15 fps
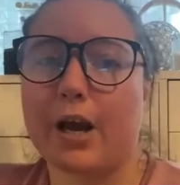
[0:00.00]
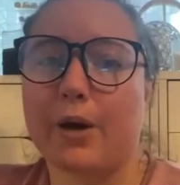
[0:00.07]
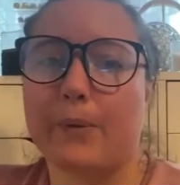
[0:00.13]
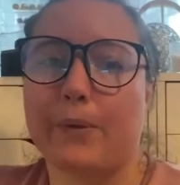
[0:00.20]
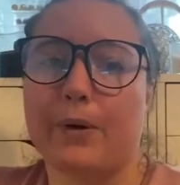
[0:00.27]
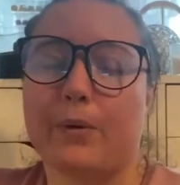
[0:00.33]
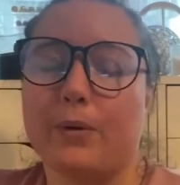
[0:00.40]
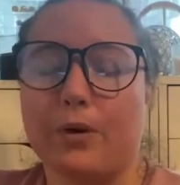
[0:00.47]

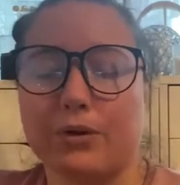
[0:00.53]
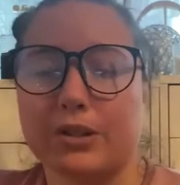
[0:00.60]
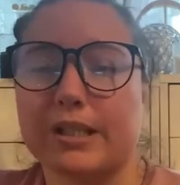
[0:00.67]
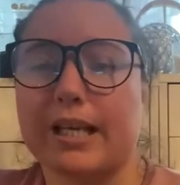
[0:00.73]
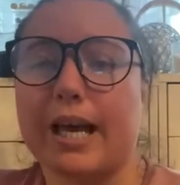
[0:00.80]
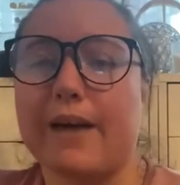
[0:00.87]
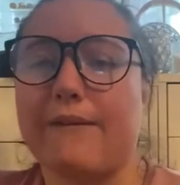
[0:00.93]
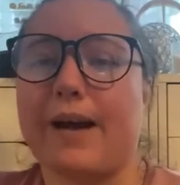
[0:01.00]
We all got
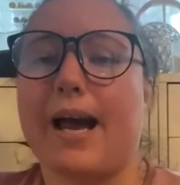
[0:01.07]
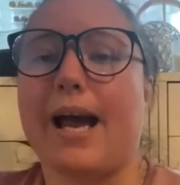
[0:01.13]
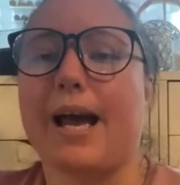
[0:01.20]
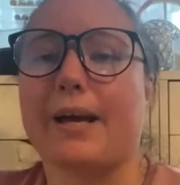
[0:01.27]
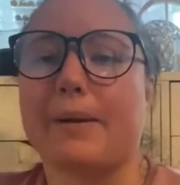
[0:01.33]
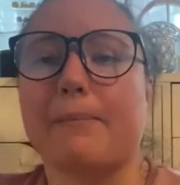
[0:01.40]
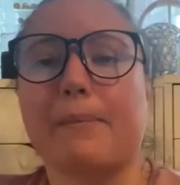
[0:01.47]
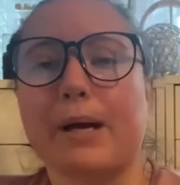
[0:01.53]
together, had
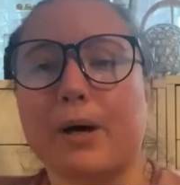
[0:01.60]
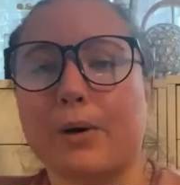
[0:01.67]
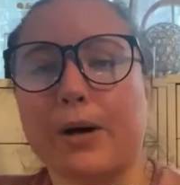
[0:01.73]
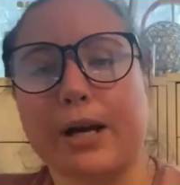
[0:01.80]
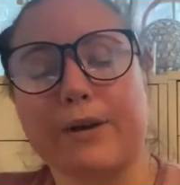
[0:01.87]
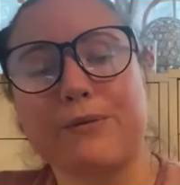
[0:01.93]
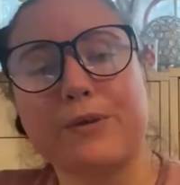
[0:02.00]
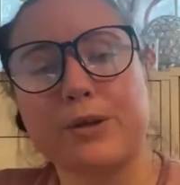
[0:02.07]
a meal
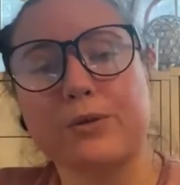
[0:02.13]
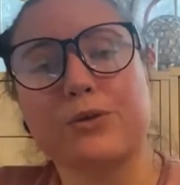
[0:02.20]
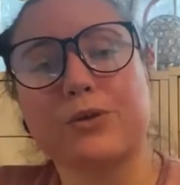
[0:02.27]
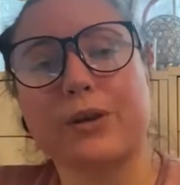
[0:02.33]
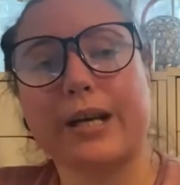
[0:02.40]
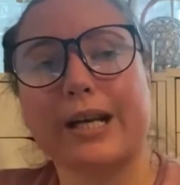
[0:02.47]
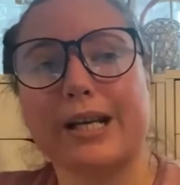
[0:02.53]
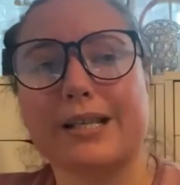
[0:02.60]
and a few
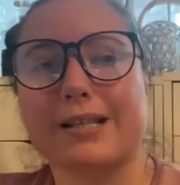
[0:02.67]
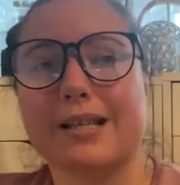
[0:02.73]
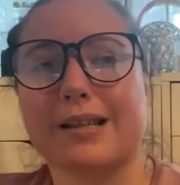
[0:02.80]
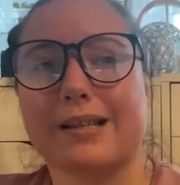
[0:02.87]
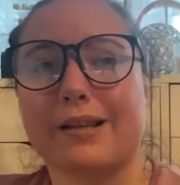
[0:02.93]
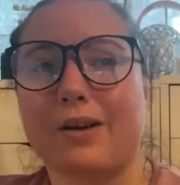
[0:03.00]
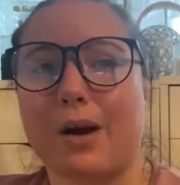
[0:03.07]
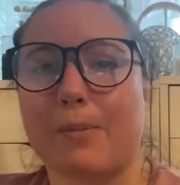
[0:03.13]
drinks the
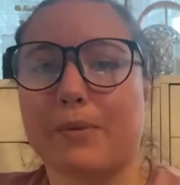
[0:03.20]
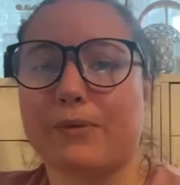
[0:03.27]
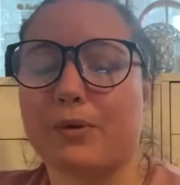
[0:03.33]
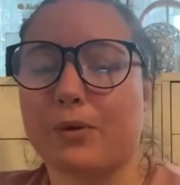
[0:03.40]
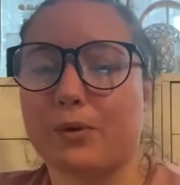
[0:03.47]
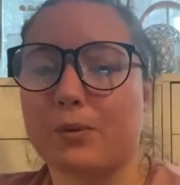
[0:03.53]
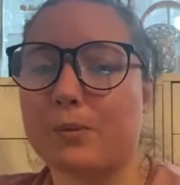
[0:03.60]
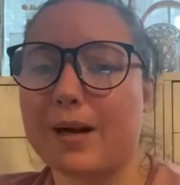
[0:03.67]
night
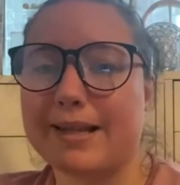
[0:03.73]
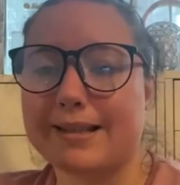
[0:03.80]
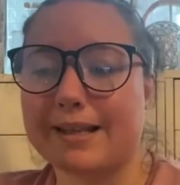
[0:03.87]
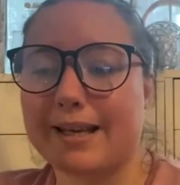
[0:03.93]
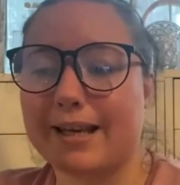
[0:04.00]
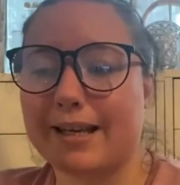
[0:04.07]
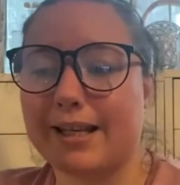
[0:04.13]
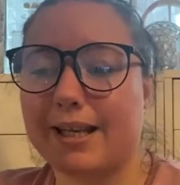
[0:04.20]
before the
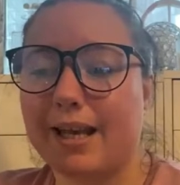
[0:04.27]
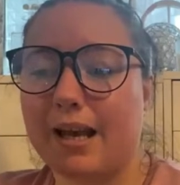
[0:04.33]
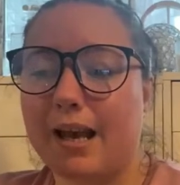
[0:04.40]
wedding.